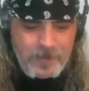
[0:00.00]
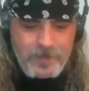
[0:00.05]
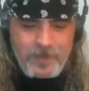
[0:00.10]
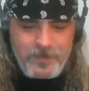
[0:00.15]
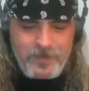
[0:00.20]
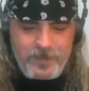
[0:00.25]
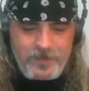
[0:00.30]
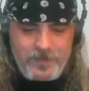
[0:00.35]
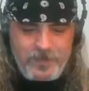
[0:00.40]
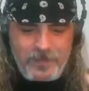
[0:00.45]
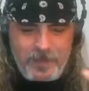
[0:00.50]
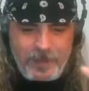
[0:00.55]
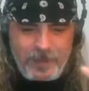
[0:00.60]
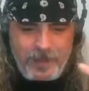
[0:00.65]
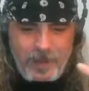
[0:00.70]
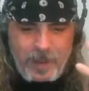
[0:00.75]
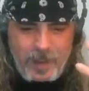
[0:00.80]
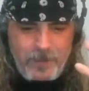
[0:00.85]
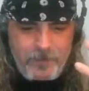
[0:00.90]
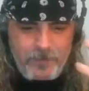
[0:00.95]
This is
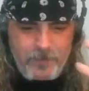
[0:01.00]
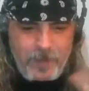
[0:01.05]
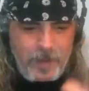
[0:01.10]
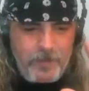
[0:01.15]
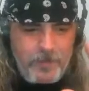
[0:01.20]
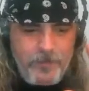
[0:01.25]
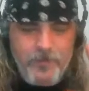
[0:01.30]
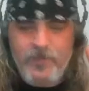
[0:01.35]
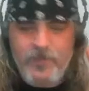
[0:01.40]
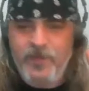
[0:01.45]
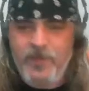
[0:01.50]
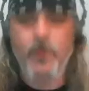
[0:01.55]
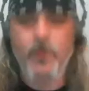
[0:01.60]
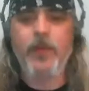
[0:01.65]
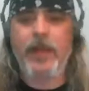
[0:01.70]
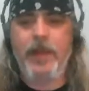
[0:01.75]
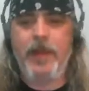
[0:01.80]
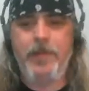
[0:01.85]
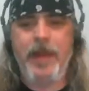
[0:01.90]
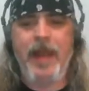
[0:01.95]
like I'm so
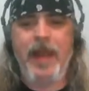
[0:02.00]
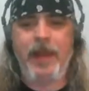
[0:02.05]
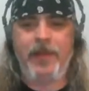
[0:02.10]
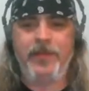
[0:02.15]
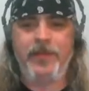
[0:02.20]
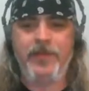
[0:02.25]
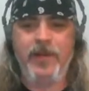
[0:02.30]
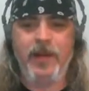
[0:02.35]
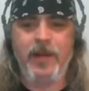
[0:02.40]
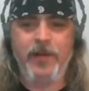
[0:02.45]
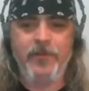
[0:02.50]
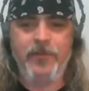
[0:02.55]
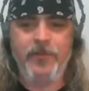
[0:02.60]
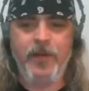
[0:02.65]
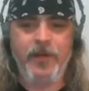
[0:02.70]
laid back. It's not even fun.